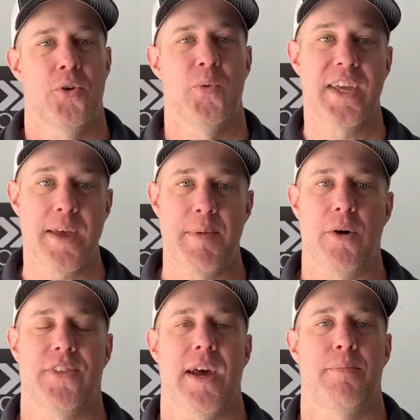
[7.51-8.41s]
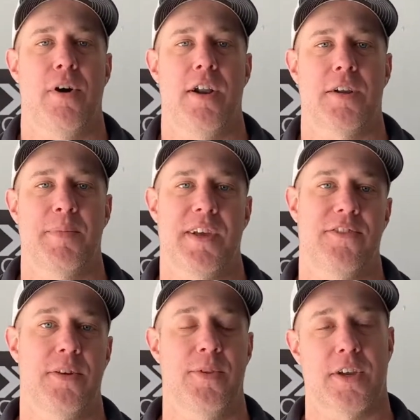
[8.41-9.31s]
We came out with that product because
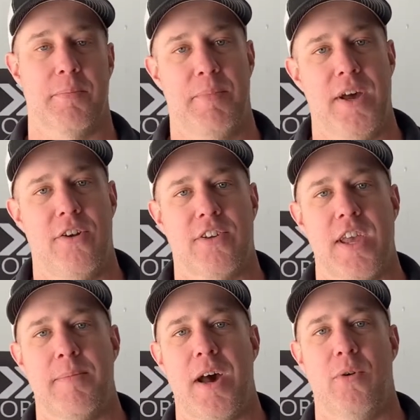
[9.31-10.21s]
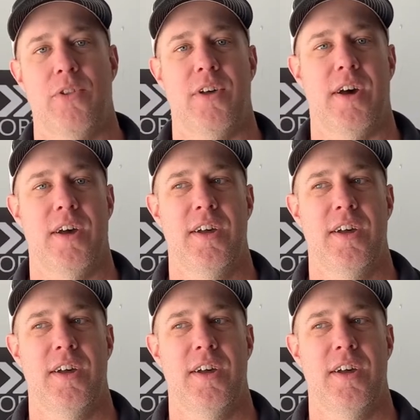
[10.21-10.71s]
some of the competitors came out with a